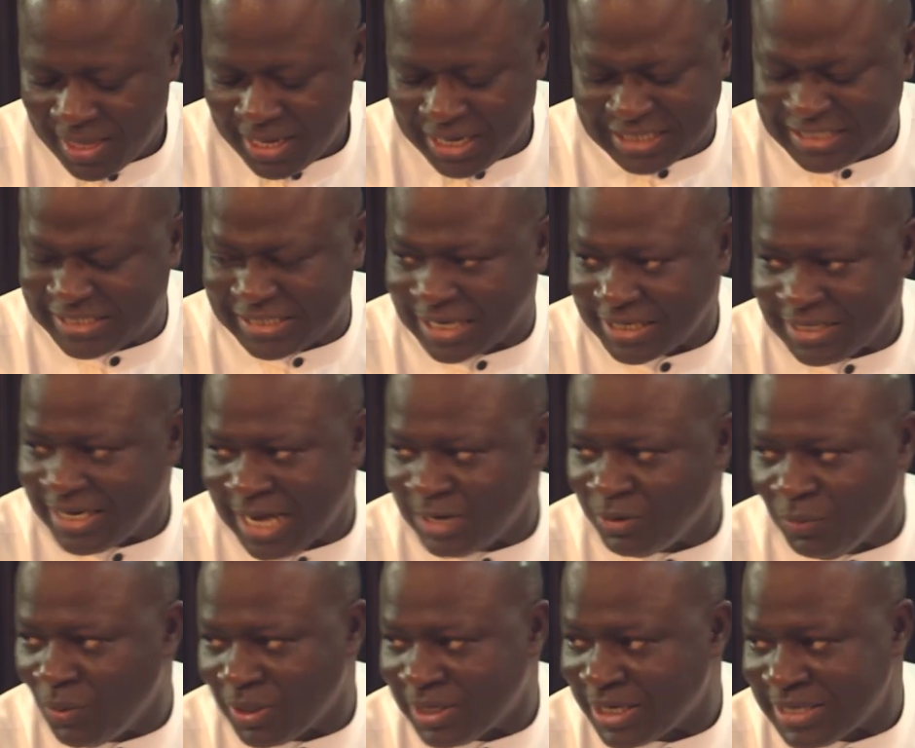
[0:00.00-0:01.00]
instantly I
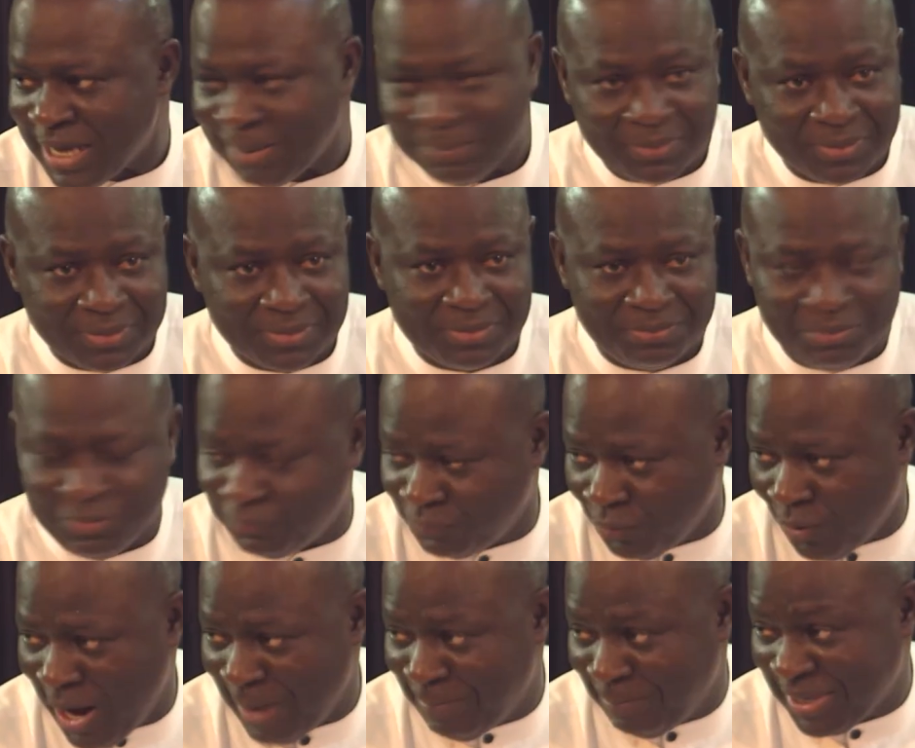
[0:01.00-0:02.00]
know what has happened
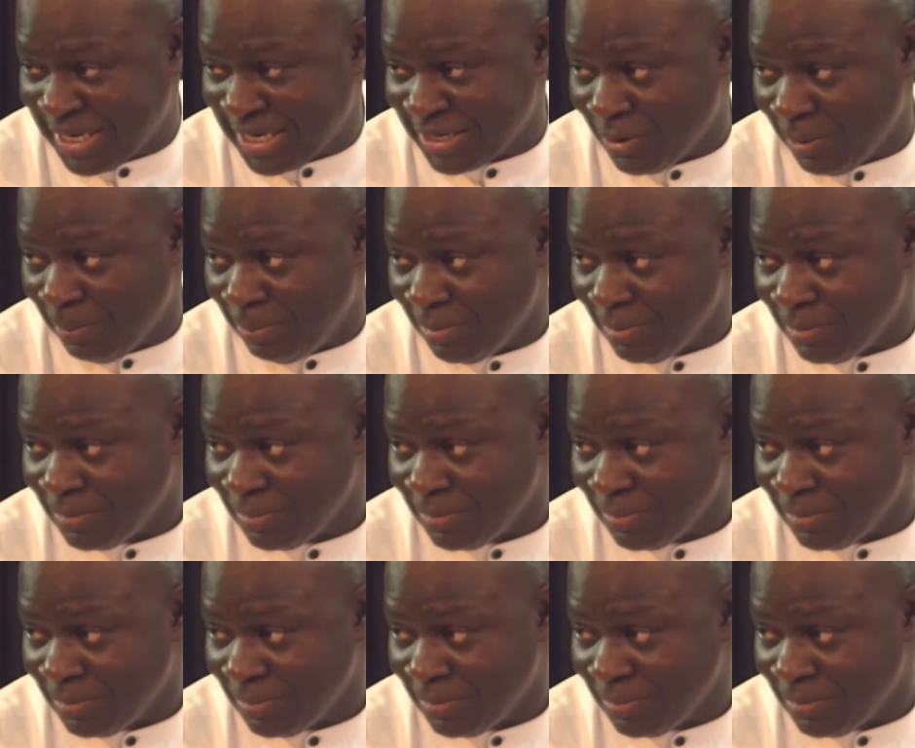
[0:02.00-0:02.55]
before I pick it up.